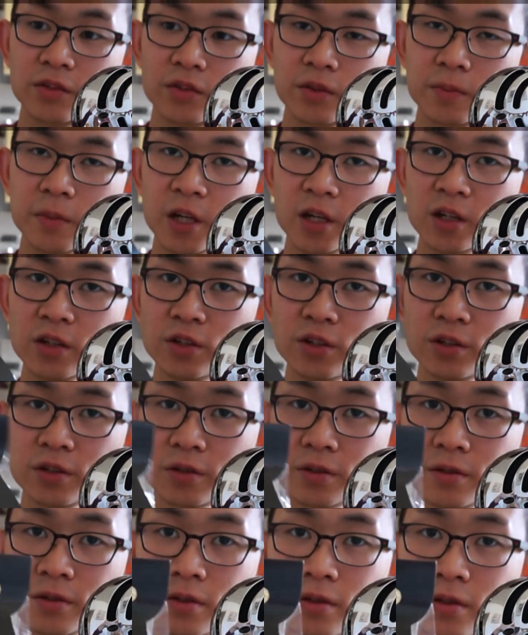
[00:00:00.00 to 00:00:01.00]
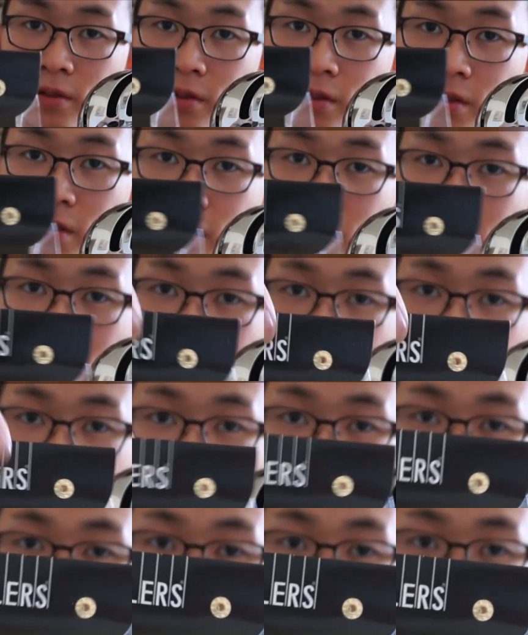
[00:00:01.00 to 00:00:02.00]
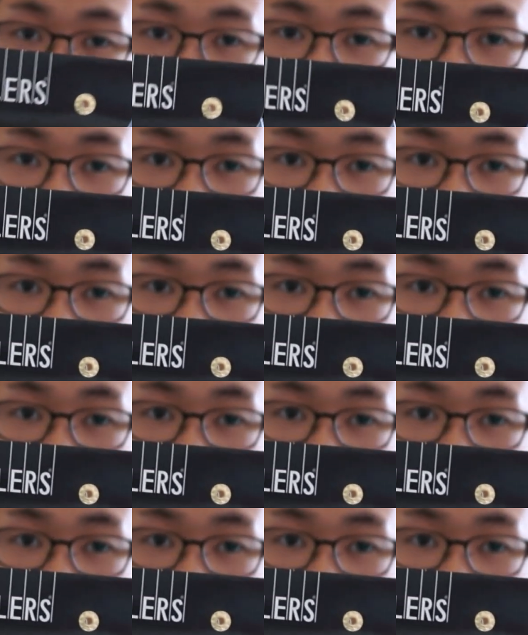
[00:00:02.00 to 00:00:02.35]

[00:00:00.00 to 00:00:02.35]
of the packaging. It